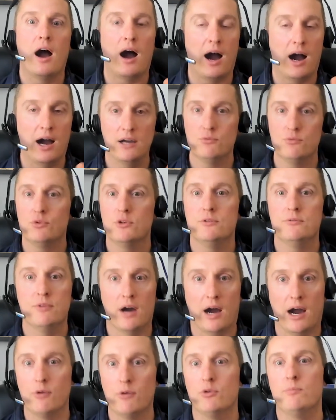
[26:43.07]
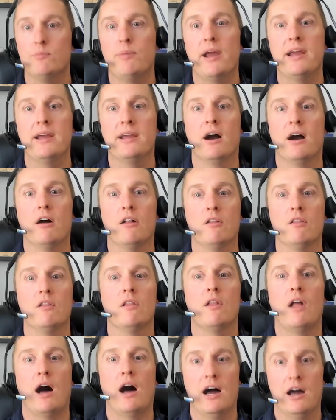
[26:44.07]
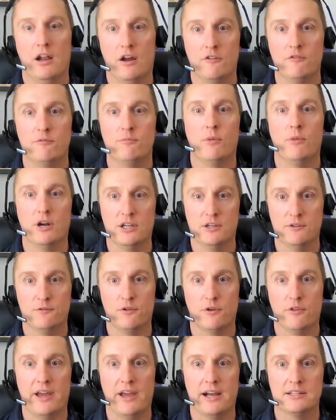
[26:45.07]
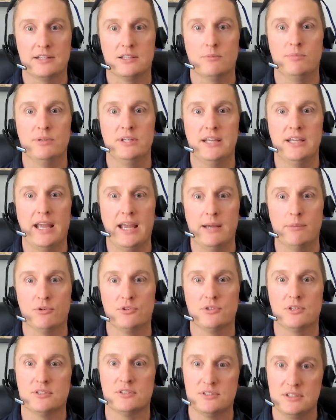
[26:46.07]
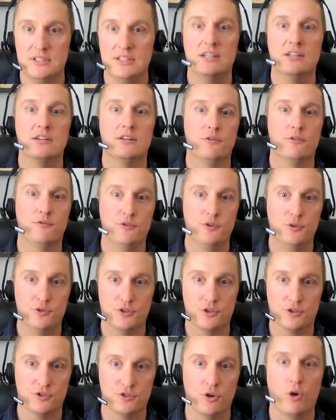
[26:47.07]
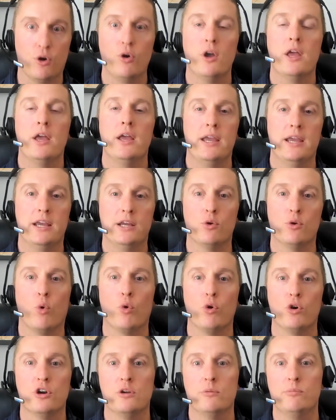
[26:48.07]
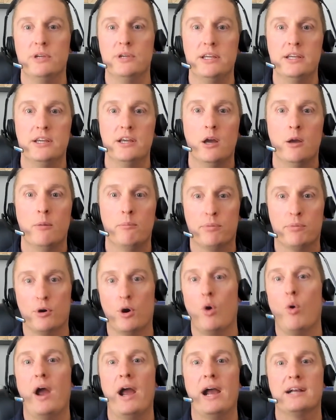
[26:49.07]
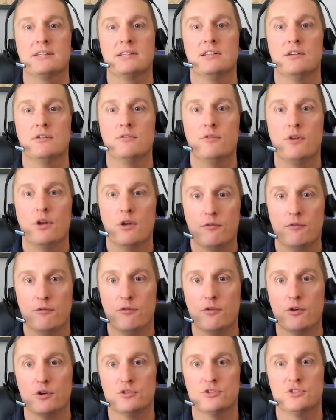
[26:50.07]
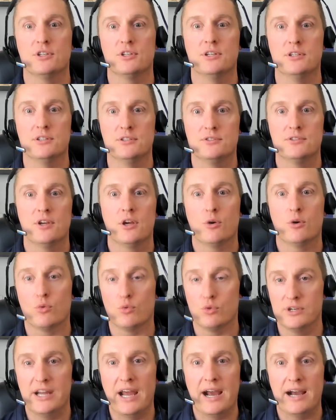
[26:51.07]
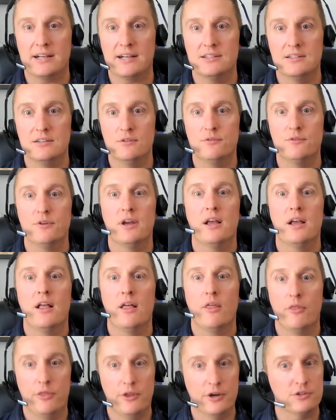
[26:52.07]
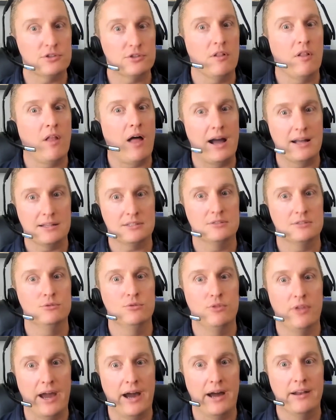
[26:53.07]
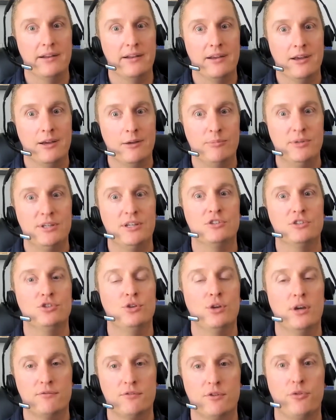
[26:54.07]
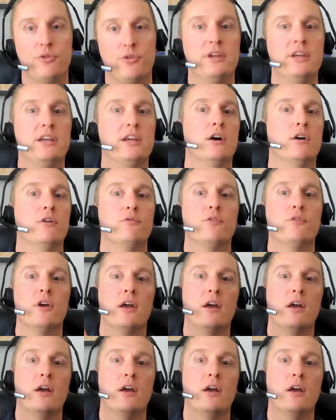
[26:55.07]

I would pay a lot of money for that to be able to see into the future. So in order to be proactive versus reactive, there's a lot to that because you have to think of